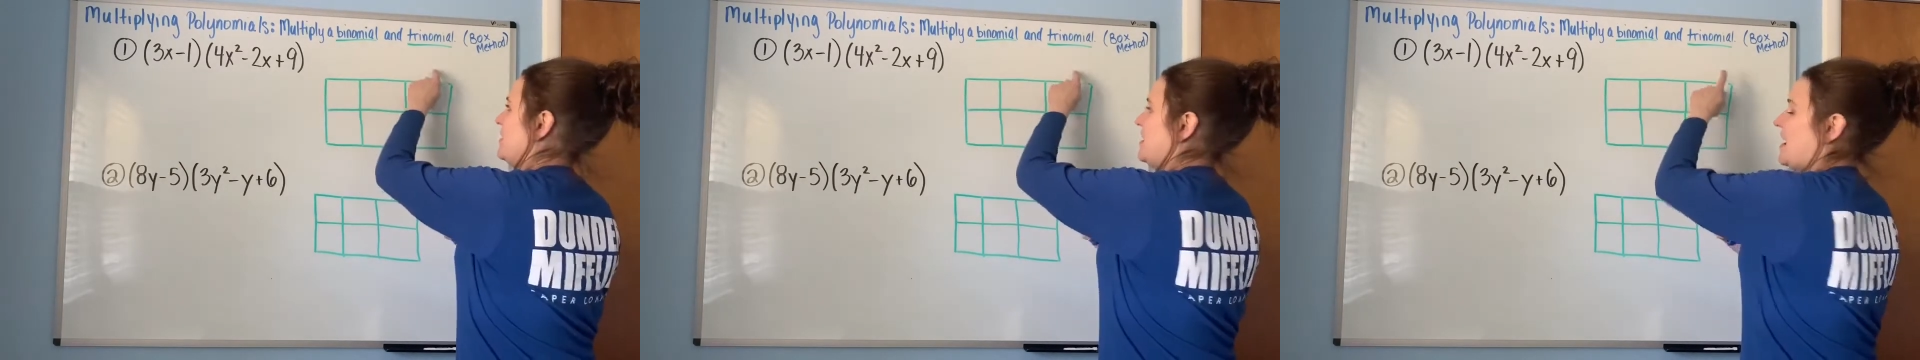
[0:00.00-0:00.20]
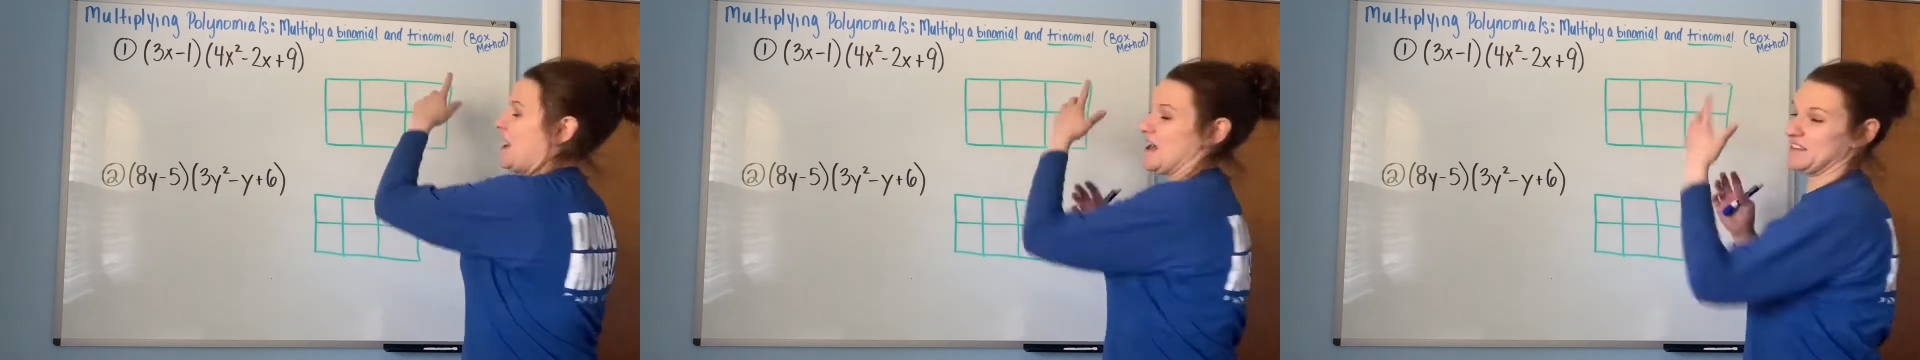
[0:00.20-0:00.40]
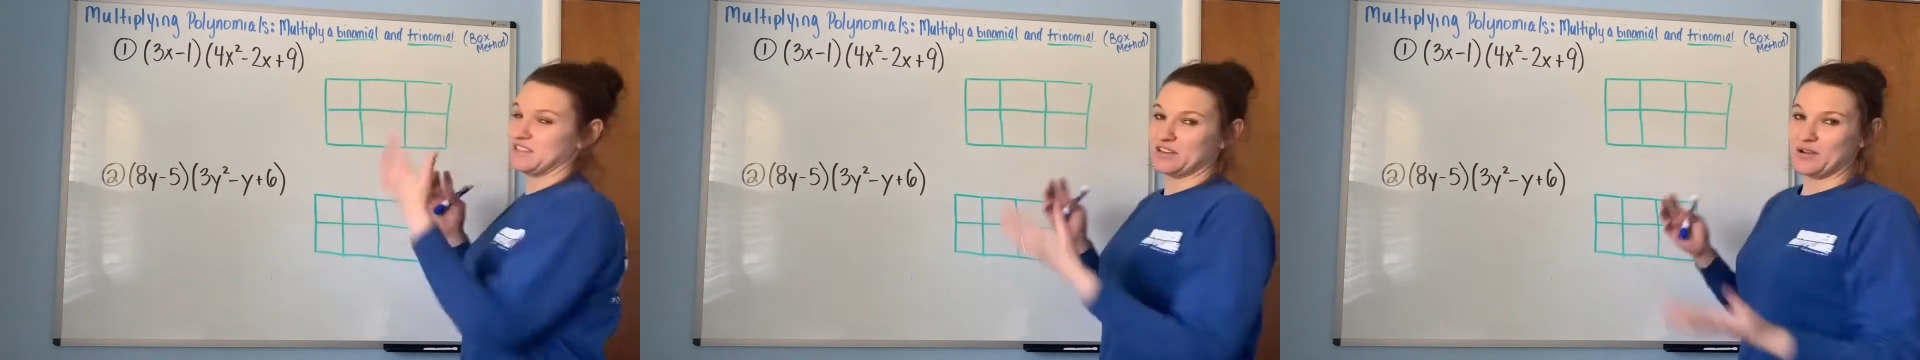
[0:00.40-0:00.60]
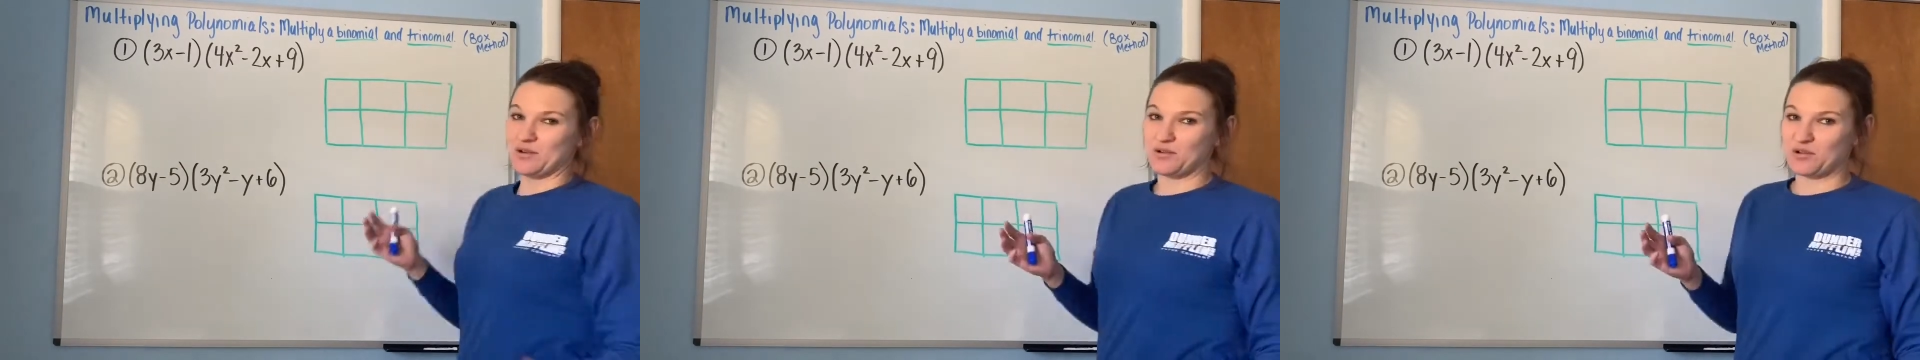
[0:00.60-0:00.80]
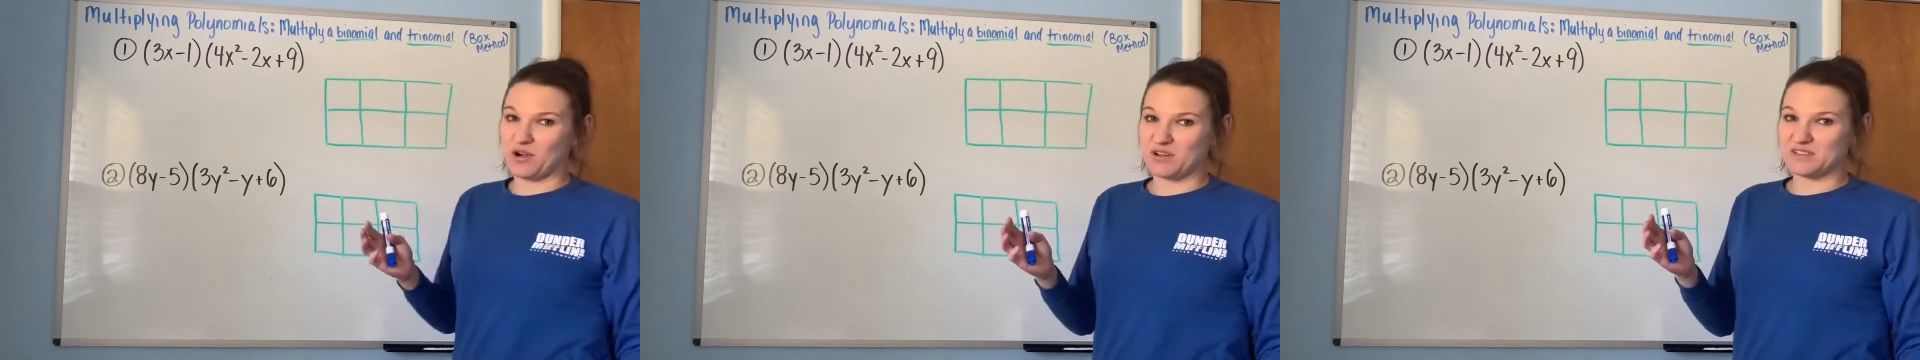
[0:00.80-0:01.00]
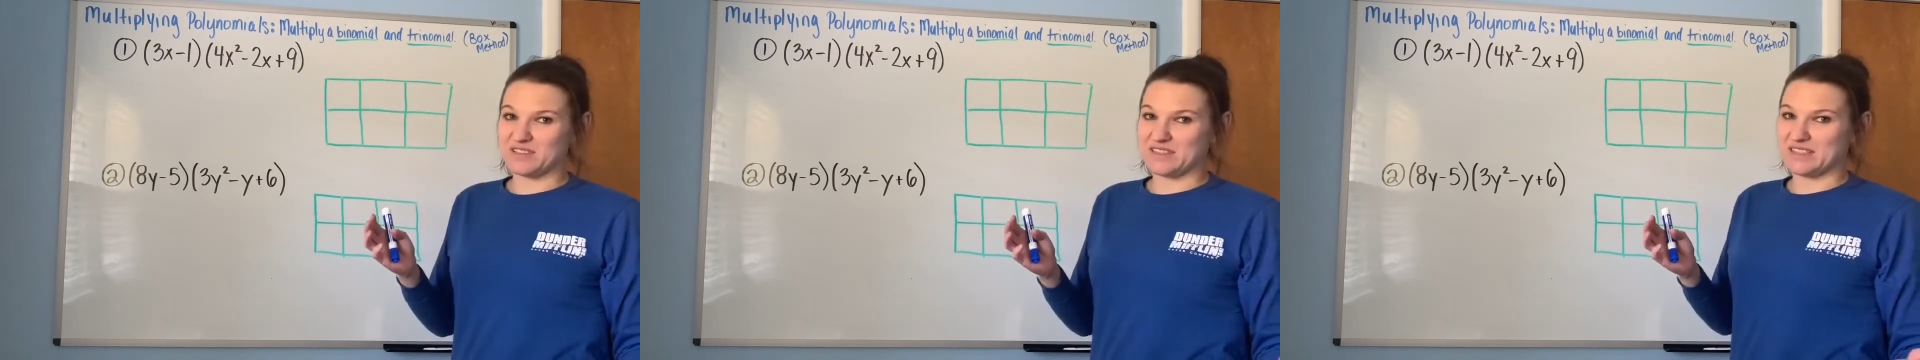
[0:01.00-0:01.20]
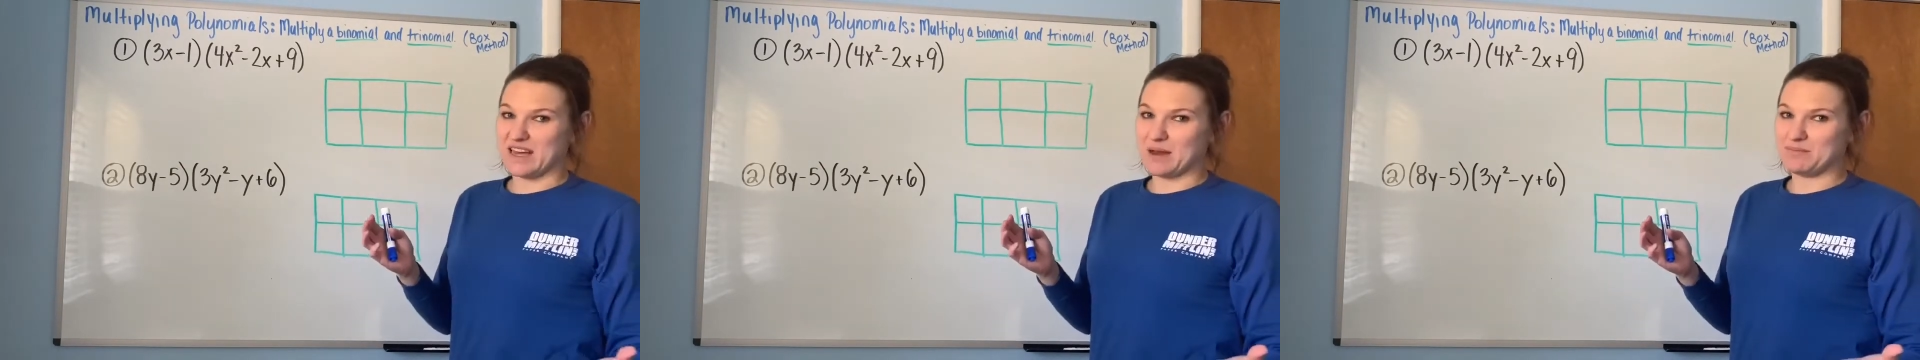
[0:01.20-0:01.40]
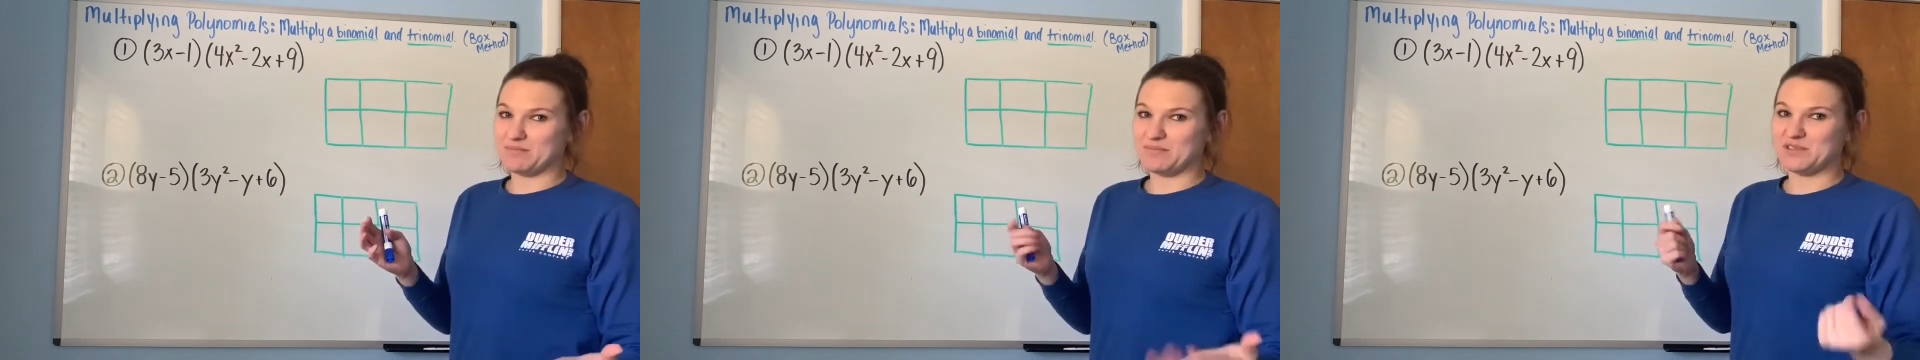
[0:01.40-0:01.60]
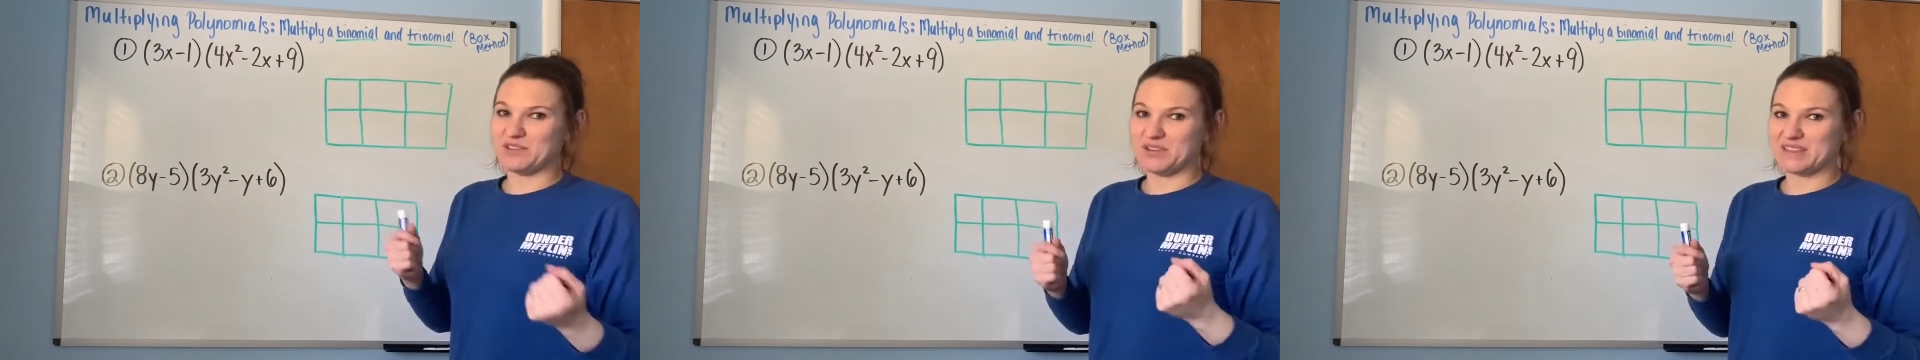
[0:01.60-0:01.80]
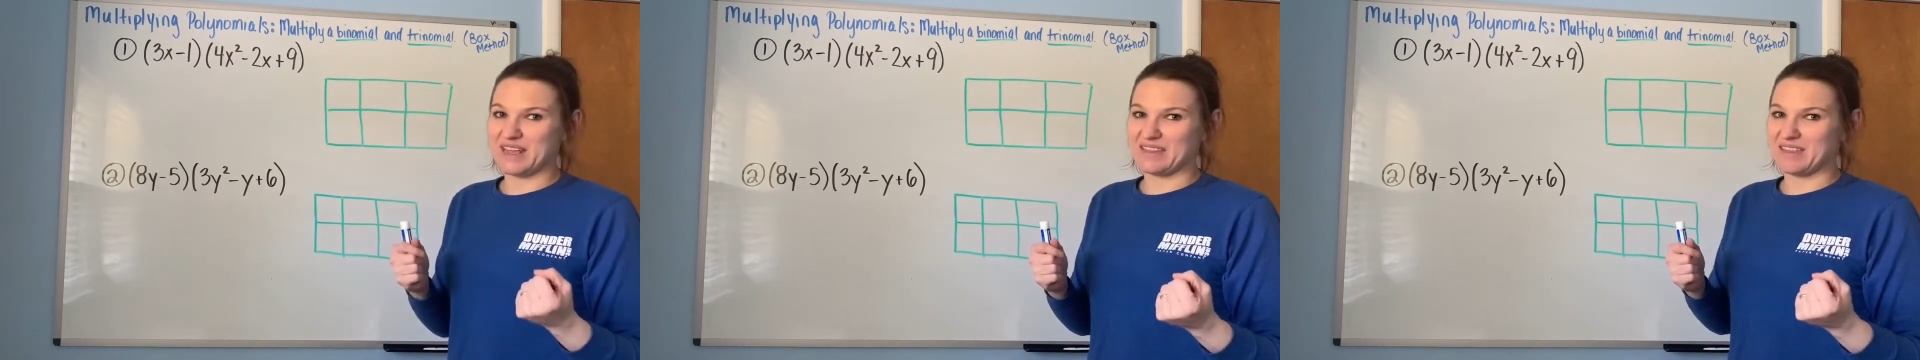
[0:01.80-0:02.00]
has to go across the top. So
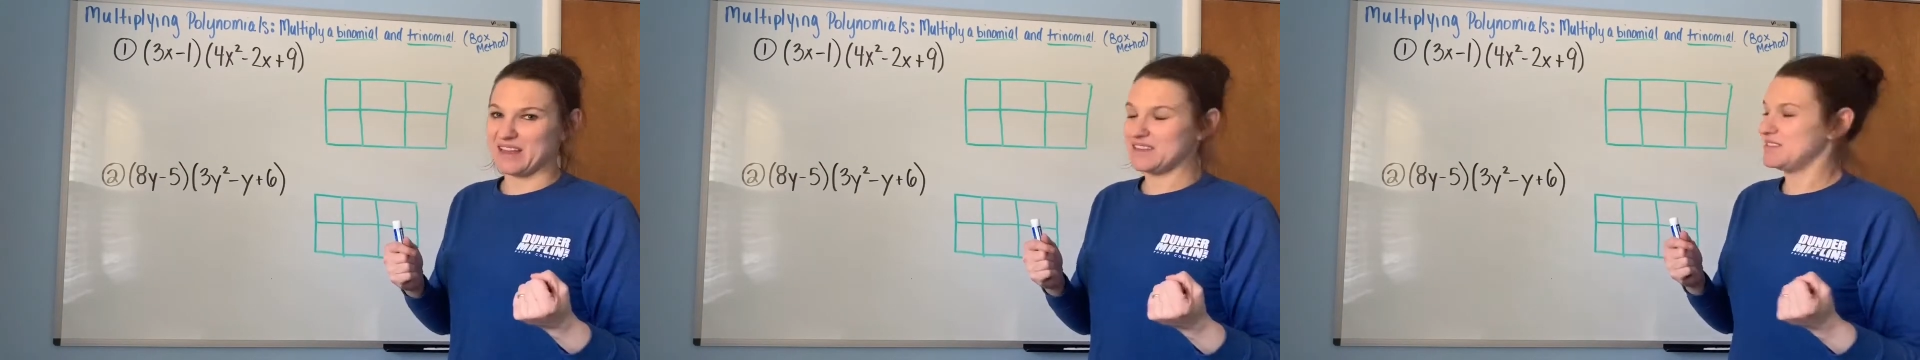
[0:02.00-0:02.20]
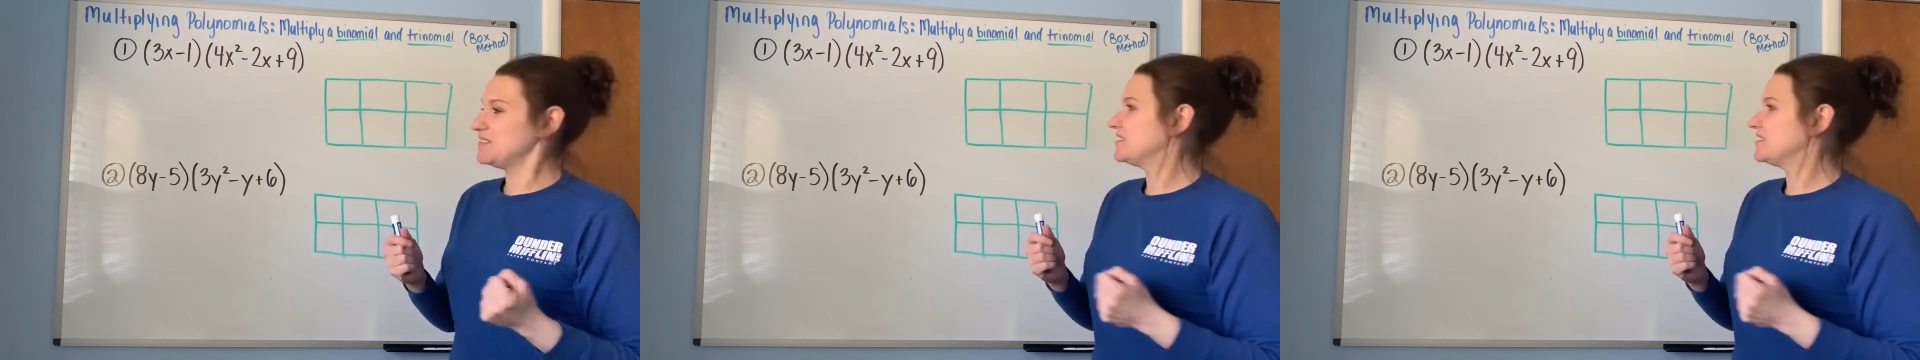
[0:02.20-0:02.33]
let's get that